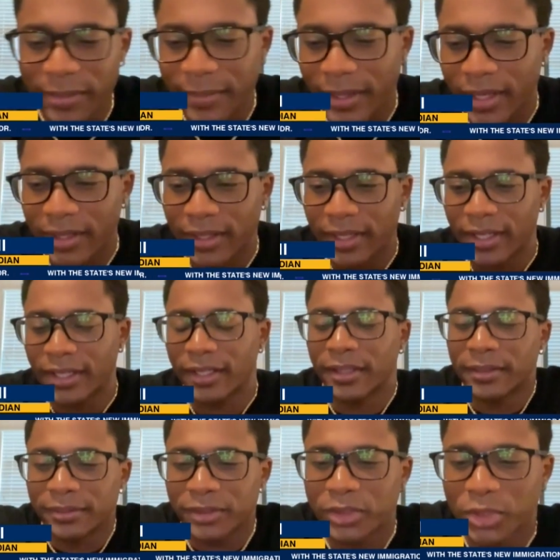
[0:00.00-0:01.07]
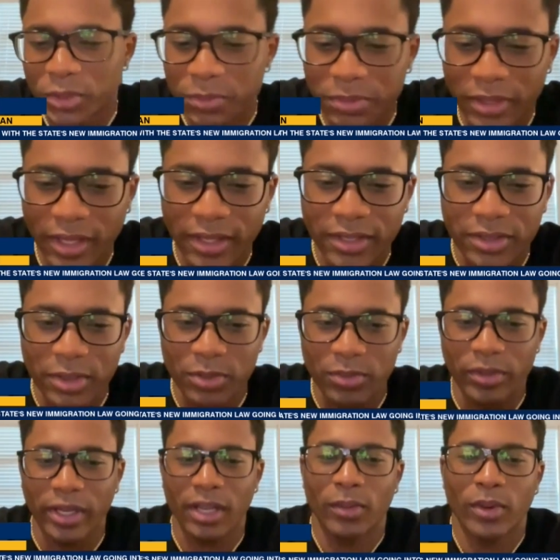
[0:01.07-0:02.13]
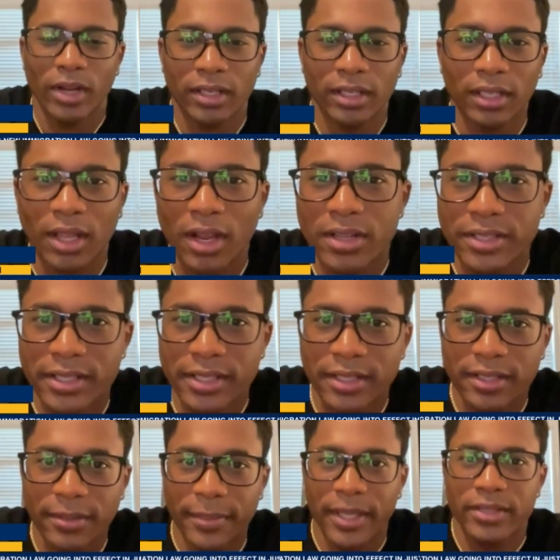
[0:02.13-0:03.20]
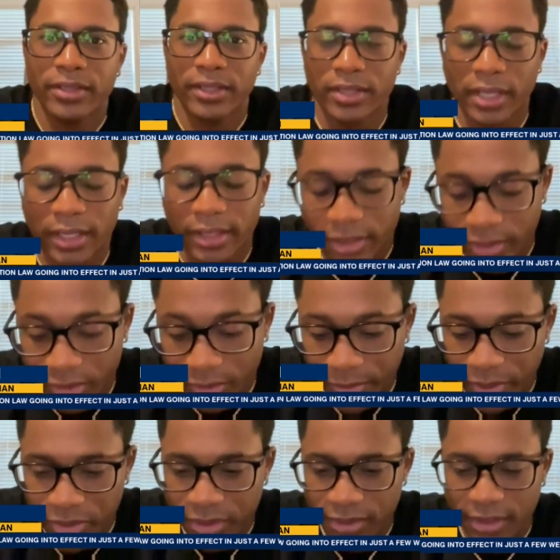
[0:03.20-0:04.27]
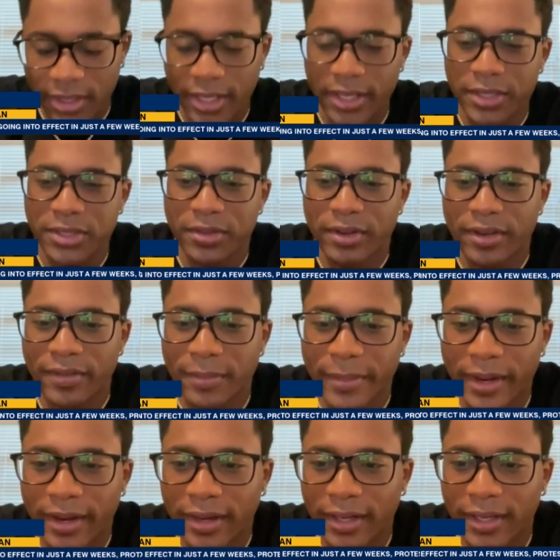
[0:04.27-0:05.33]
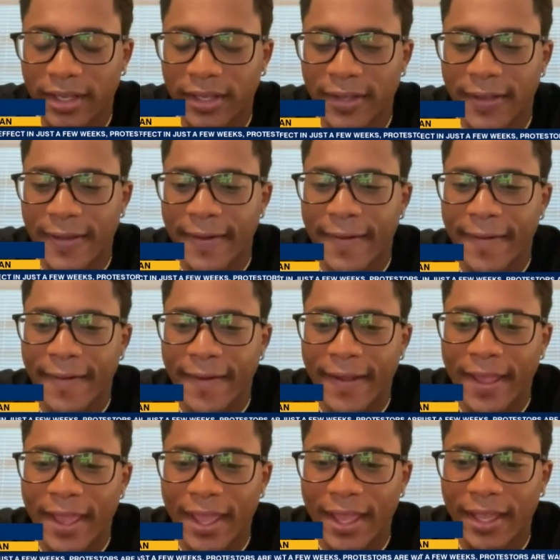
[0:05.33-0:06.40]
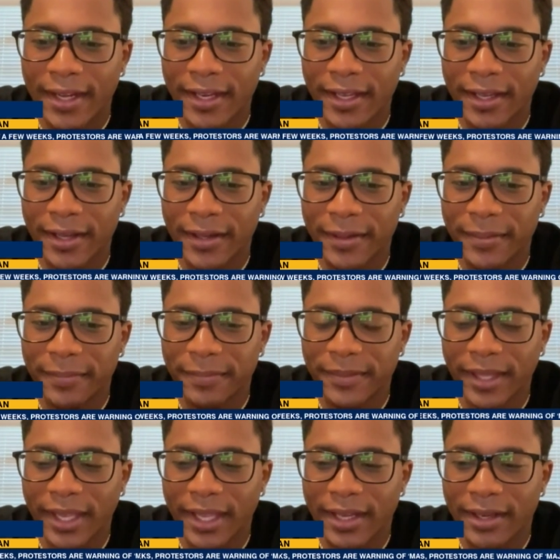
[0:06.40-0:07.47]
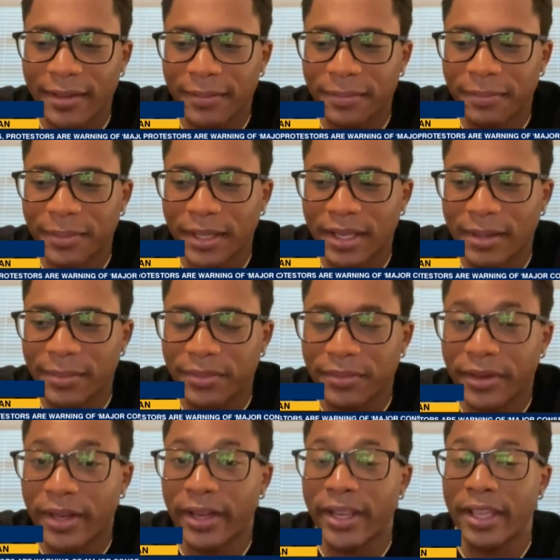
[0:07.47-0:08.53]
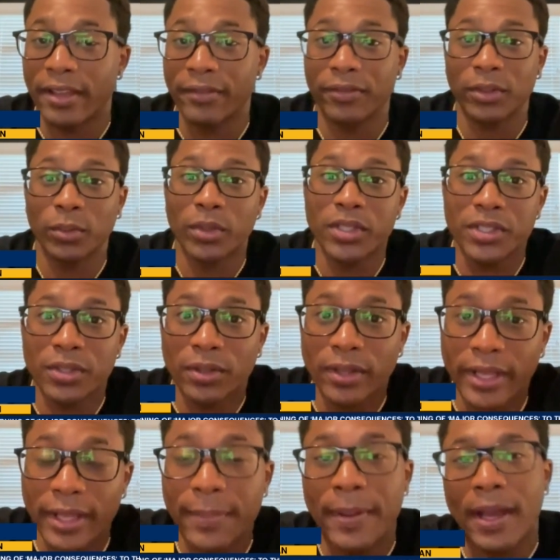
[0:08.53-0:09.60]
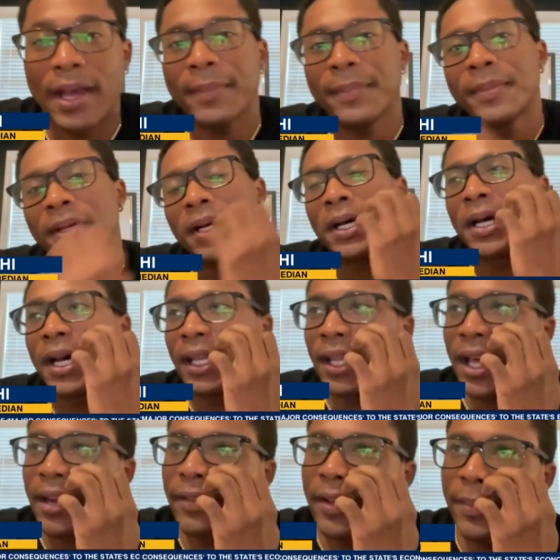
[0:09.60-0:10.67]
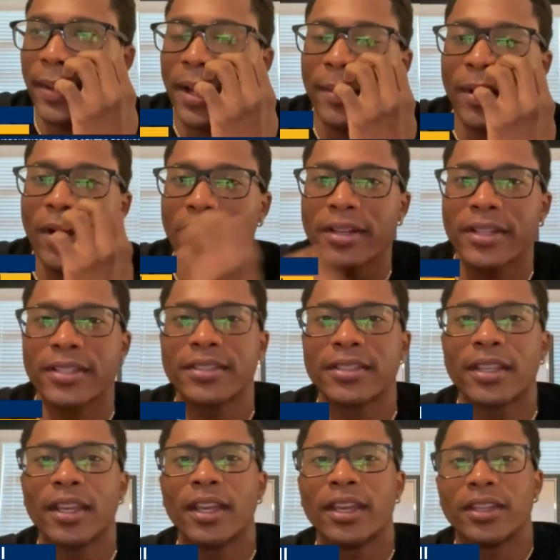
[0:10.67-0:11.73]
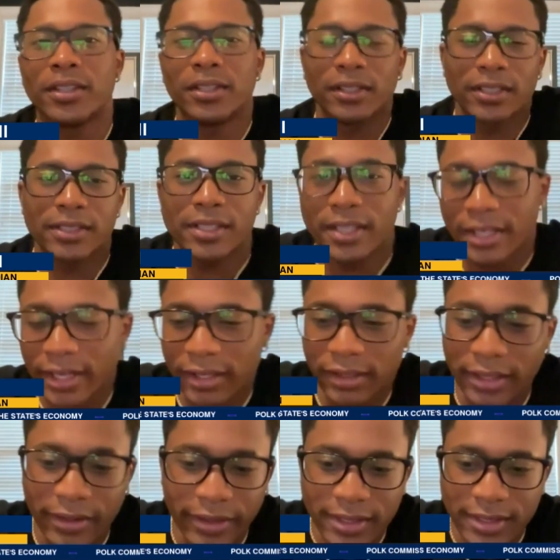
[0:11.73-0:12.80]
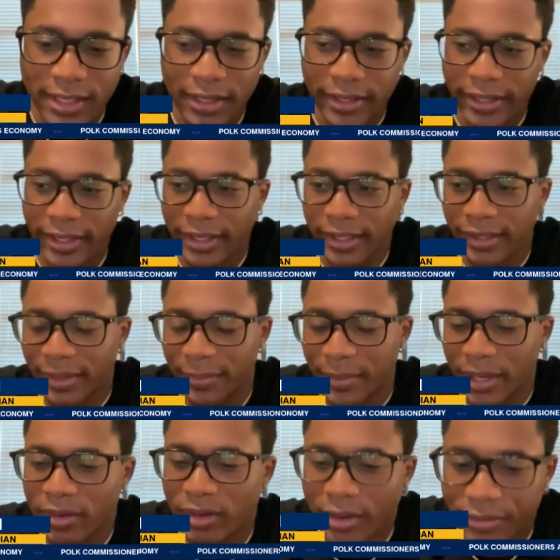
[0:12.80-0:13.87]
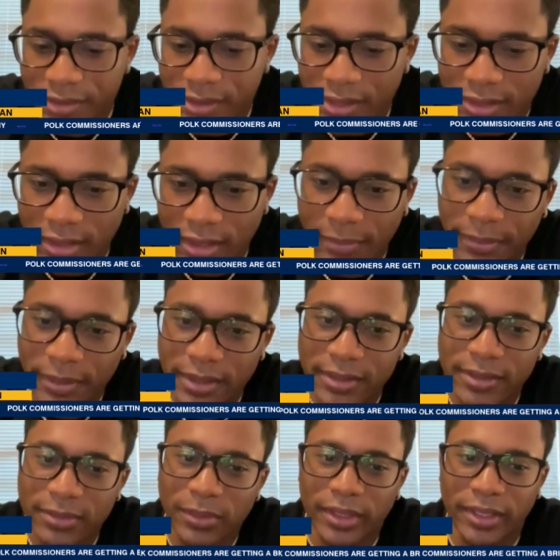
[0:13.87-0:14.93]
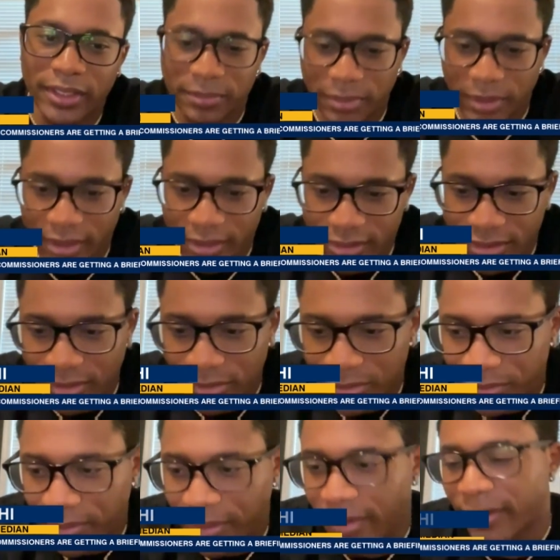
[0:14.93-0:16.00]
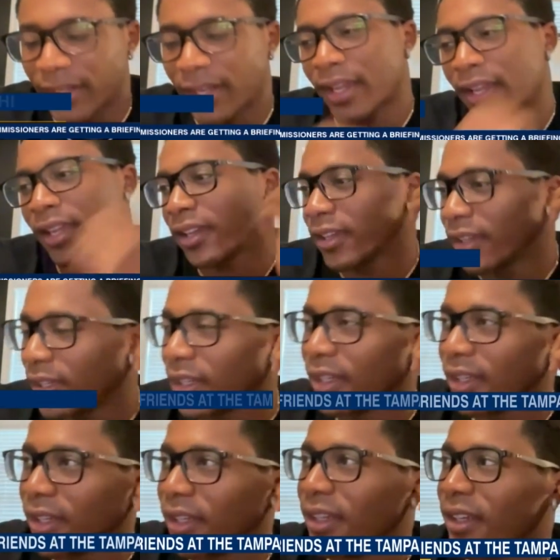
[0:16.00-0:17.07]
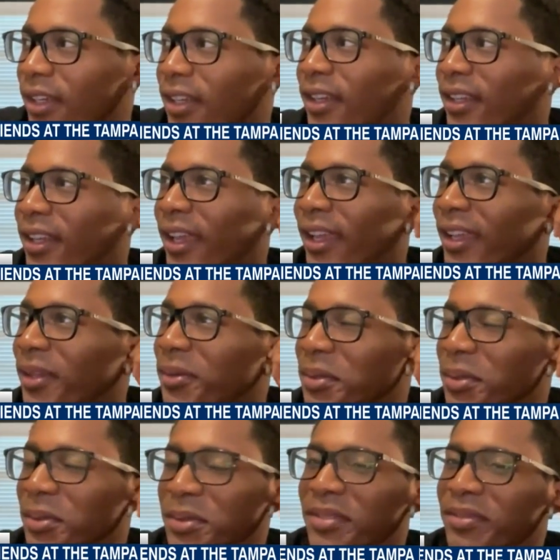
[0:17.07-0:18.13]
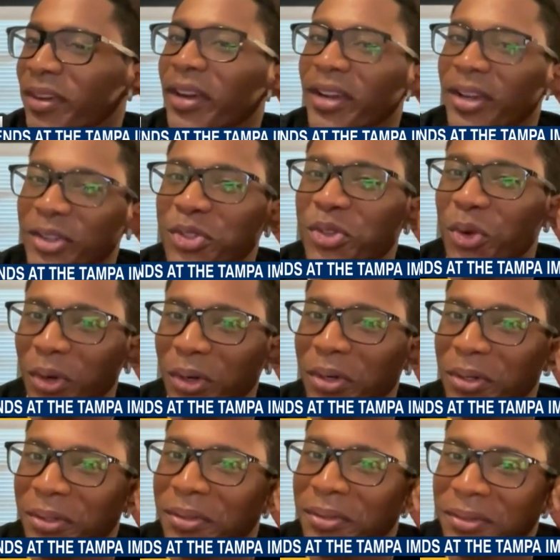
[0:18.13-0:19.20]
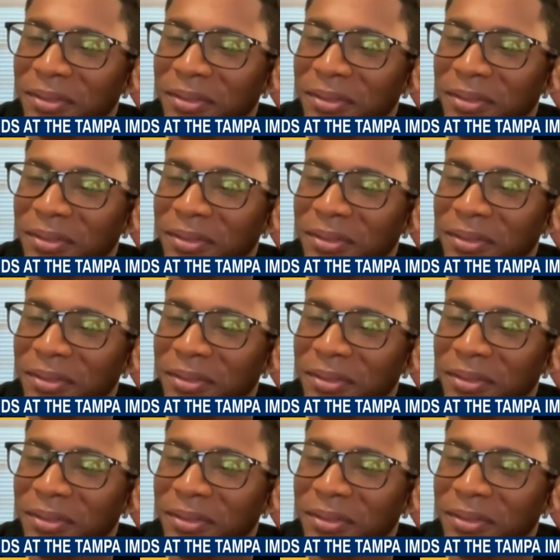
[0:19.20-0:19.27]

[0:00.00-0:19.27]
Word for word: about um, two brothers who ran one of the largest domestic drug distributions in the history of America and um, they end up becoming very influential in hip hop. Uh, a lot of hip hop artists, you know, listening their lyrics that they they make references to them because what these brothers did was very like, like it, it was very historical.